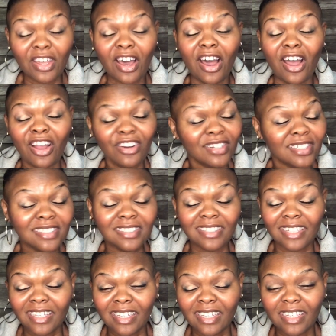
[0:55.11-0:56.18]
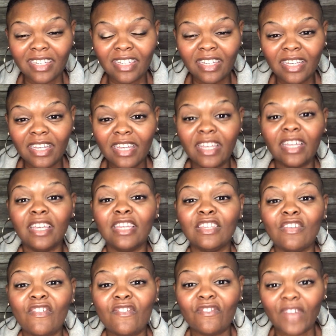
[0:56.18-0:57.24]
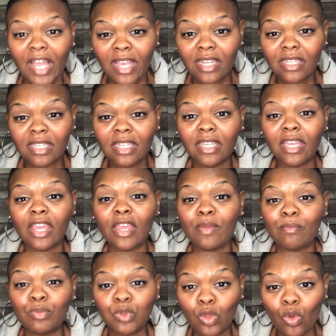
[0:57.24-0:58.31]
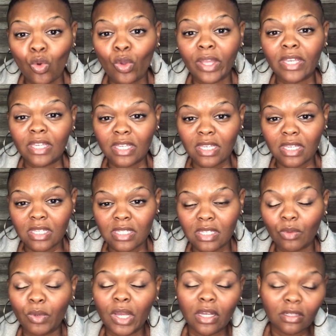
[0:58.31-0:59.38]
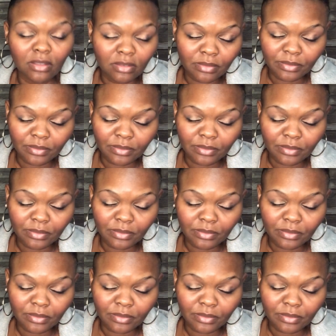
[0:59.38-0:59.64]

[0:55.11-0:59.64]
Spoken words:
The hardest thing is finding employees. Well,